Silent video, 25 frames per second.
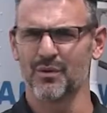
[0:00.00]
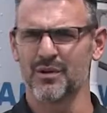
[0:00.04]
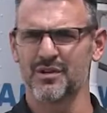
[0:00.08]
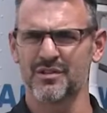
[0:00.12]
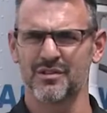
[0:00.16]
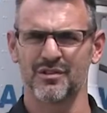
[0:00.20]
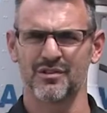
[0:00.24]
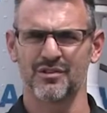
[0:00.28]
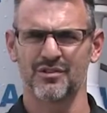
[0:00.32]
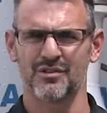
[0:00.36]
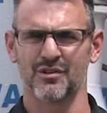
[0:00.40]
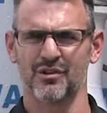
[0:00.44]

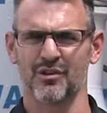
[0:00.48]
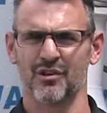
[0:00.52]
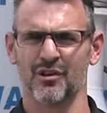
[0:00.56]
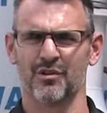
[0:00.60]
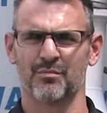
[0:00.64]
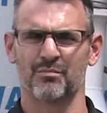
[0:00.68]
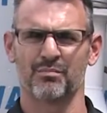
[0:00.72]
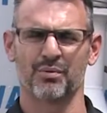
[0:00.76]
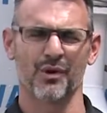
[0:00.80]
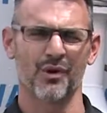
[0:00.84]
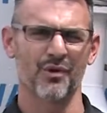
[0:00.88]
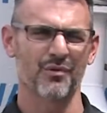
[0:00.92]
wasn't as
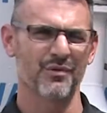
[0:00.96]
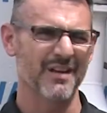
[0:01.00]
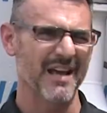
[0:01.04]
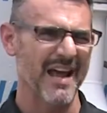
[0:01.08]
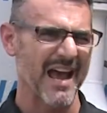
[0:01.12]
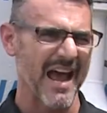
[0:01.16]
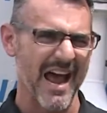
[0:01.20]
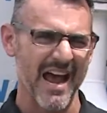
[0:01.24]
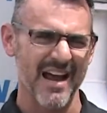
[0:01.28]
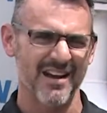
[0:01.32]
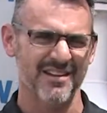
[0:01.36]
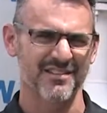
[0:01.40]
good, prone
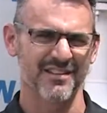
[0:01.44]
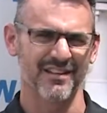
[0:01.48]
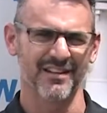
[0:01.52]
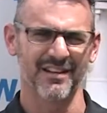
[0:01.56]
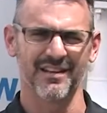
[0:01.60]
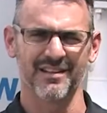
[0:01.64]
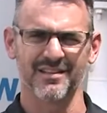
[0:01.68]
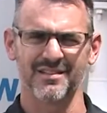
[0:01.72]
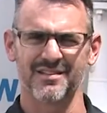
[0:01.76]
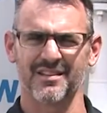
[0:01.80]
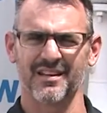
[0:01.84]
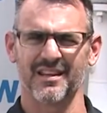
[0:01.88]
to
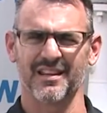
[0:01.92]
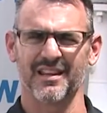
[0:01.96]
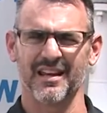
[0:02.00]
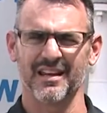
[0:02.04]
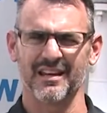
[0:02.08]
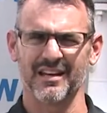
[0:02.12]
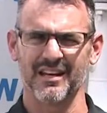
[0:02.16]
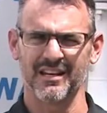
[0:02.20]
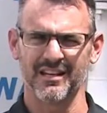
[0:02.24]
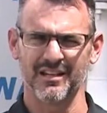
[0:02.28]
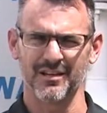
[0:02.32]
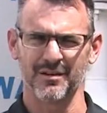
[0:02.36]
accidents, and
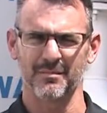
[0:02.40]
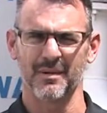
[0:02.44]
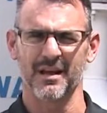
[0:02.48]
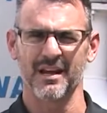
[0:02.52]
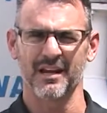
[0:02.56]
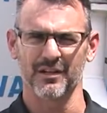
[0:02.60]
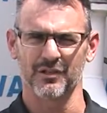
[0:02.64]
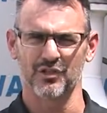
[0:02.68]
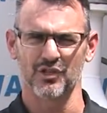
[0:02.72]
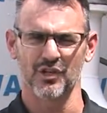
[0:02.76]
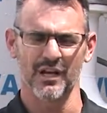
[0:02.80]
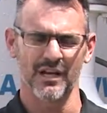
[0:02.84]
they needed to
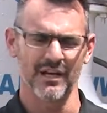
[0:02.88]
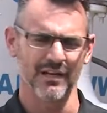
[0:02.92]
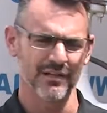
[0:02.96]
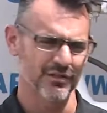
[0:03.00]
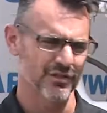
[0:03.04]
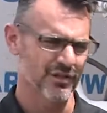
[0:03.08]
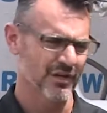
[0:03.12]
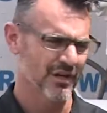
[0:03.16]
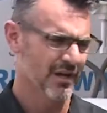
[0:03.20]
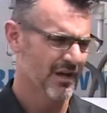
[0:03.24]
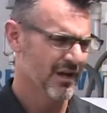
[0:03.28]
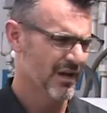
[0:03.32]
make a
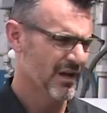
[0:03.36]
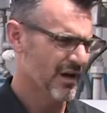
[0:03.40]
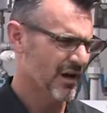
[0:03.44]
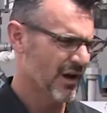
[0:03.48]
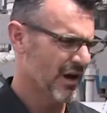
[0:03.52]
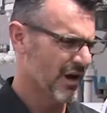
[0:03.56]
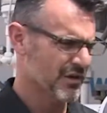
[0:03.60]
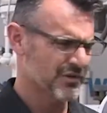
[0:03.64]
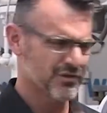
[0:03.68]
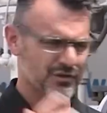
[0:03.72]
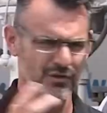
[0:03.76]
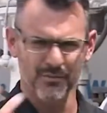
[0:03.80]
change.
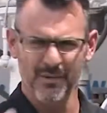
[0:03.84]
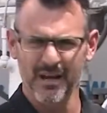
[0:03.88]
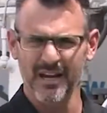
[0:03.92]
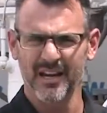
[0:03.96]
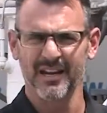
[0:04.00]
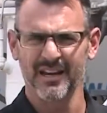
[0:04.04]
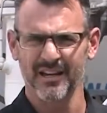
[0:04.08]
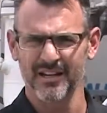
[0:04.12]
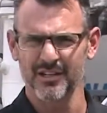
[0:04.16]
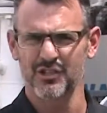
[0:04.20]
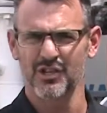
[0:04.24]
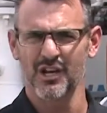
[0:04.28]
Also
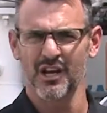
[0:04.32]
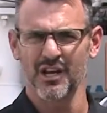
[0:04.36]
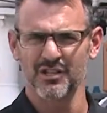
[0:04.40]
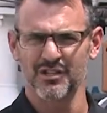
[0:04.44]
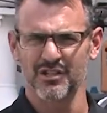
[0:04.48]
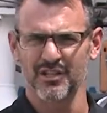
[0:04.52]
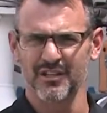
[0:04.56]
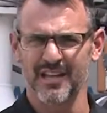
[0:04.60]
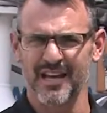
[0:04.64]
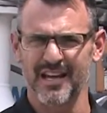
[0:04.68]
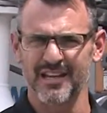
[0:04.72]
making a change at